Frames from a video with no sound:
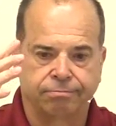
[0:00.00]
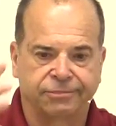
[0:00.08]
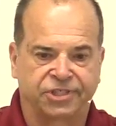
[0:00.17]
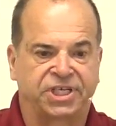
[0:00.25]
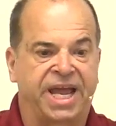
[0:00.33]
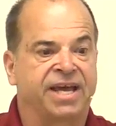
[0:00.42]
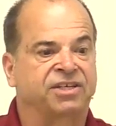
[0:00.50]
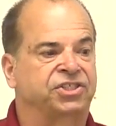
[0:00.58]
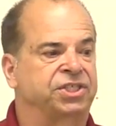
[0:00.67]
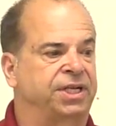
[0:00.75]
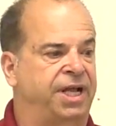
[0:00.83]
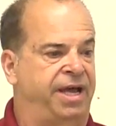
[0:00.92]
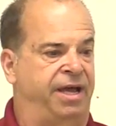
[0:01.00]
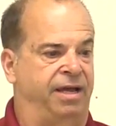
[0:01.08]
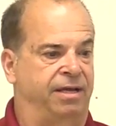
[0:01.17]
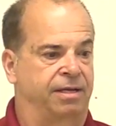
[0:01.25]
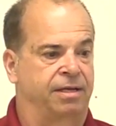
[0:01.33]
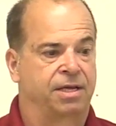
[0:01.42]
stands
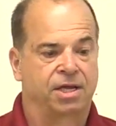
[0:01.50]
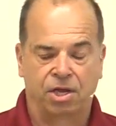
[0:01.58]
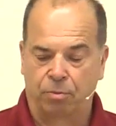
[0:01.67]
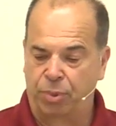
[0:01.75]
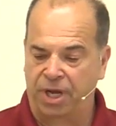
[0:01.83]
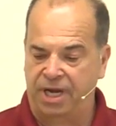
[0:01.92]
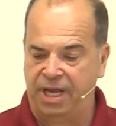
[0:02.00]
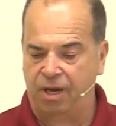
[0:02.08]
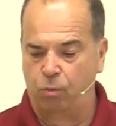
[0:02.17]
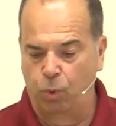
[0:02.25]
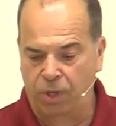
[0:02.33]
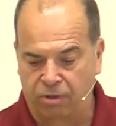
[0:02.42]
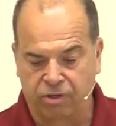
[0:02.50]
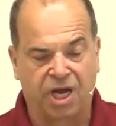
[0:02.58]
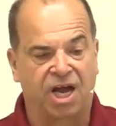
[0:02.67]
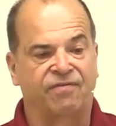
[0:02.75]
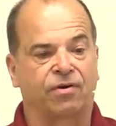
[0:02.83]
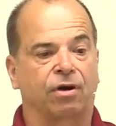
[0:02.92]
today, but it will
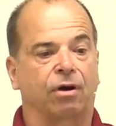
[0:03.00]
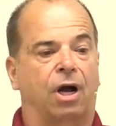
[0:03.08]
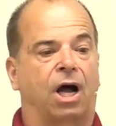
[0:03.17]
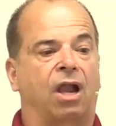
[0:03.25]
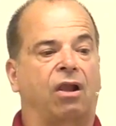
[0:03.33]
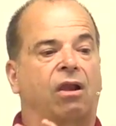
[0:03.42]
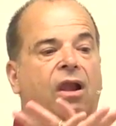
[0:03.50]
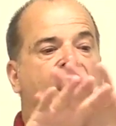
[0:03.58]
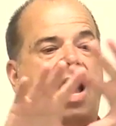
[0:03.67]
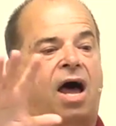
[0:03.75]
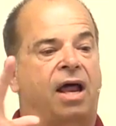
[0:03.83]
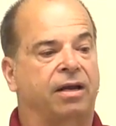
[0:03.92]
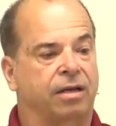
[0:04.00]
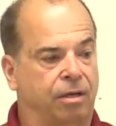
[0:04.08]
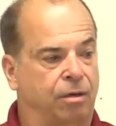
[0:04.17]
cover a lot